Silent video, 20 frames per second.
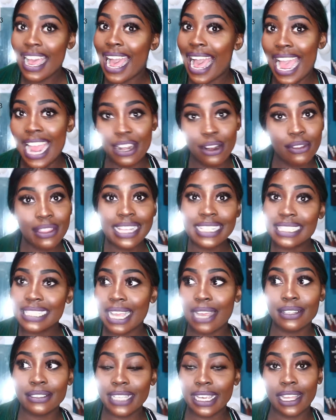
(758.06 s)
I know that
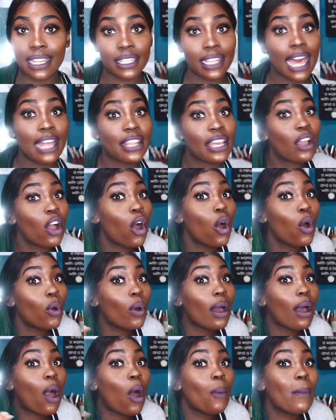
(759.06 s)
sounds like a lot, like,
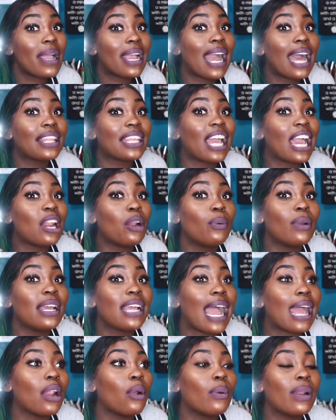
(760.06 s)
oh my God, like I
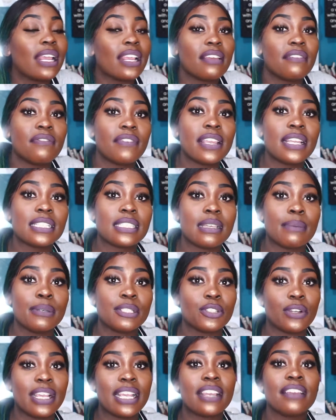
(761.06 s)
don't want to inconvenience him,
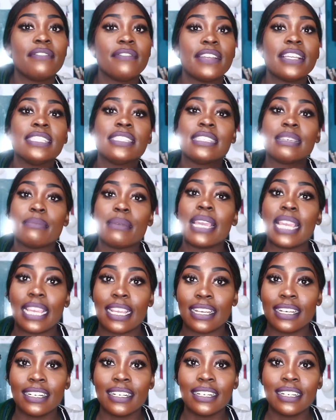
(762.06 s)
but you're inconveniencing
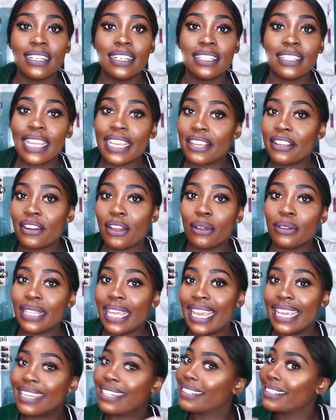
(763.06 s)
me. Like, you know,
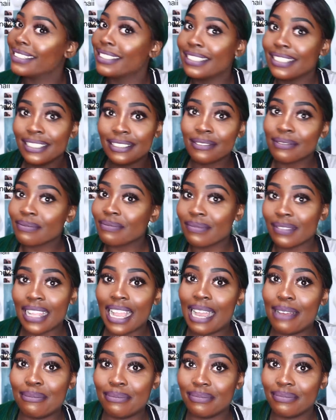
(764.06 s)
like
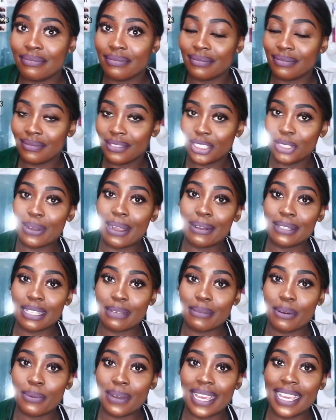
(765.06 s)
I'm 2 hours
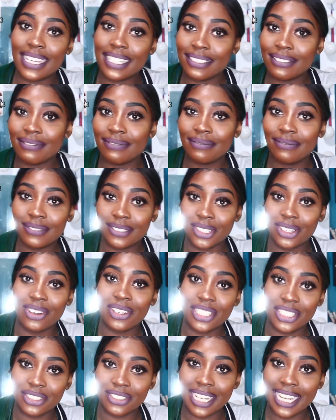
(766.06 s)
on my way
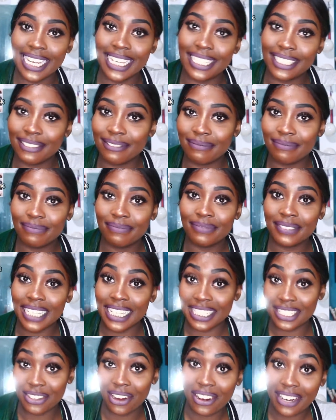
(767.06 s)
on a train.
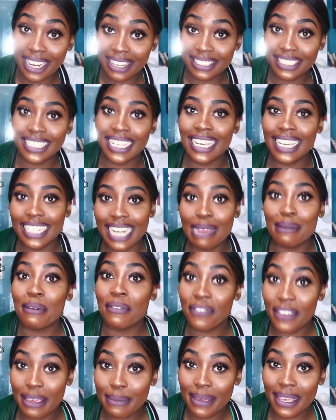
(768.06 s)
It's dark outside. I'm a
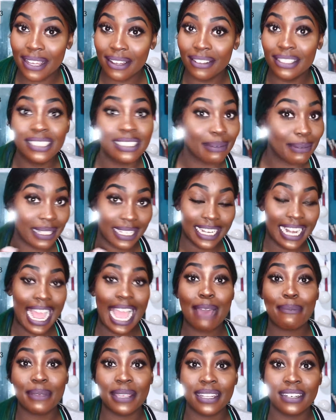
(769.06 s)
female. Something can
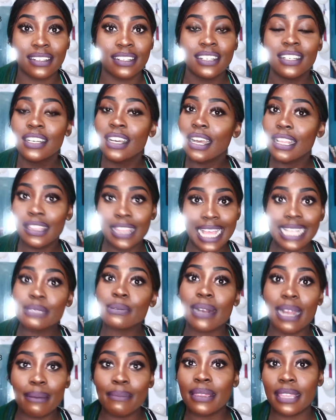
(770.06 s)
happen. That's
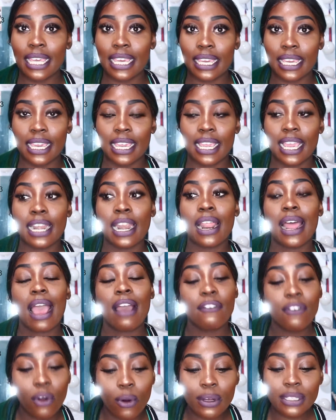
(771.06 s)
what I'm thinking. And
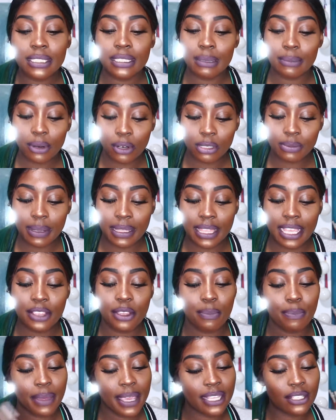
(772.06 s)
of course, some girls may think
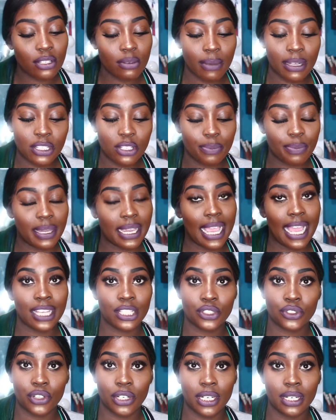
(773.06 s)
you're being too much, you're being
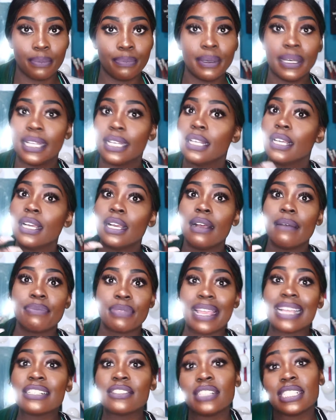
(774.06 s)
extra, but
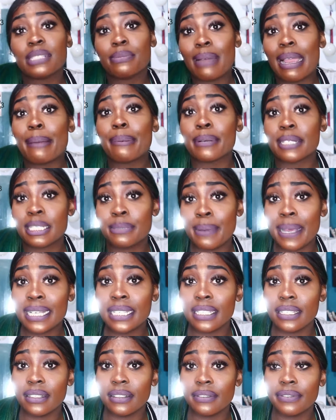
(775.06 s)
that's just my
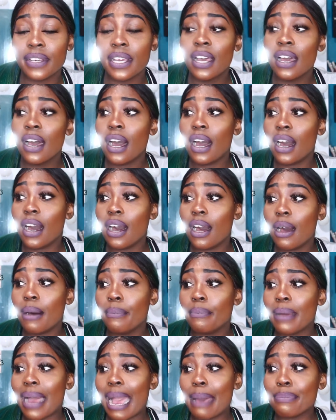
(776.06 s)
perspective.
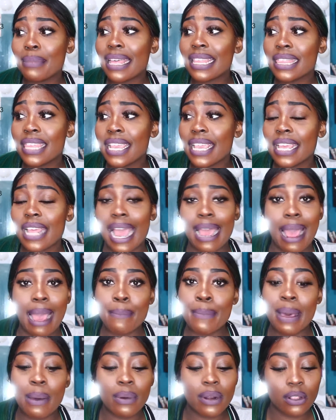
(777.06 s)
I'm
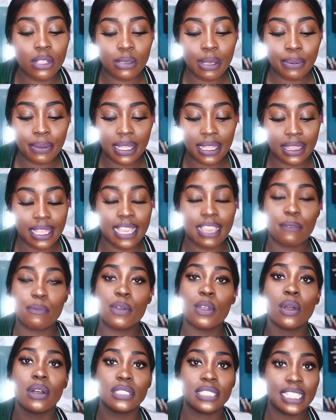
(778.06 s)
not one of those people that think if
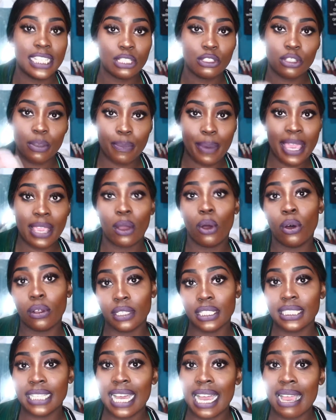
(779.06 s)
we go out to eat, you should pay all
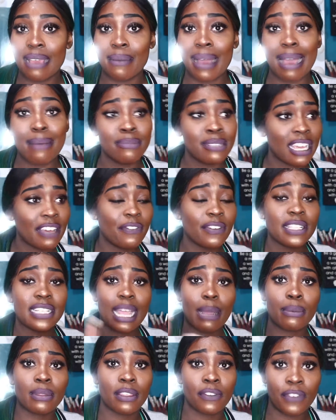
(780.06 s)
the time. I'm definitely
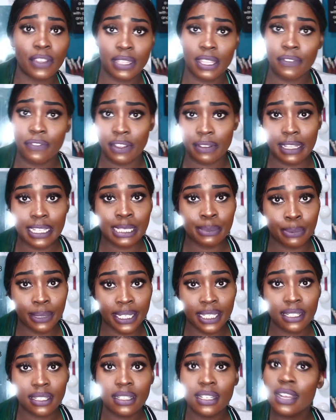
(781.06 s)
down with the 50-50
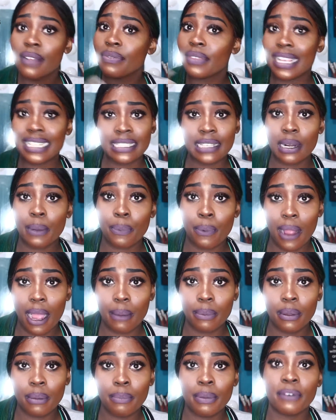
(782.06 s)
split. That's not a
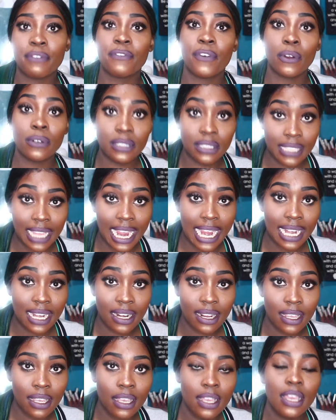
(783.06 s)
problem. But first
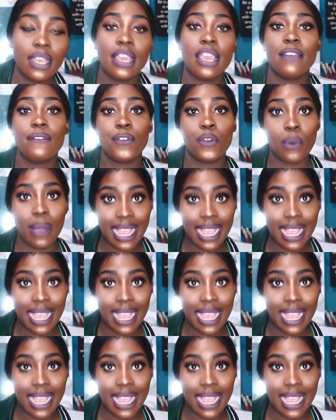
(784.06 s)
date, if you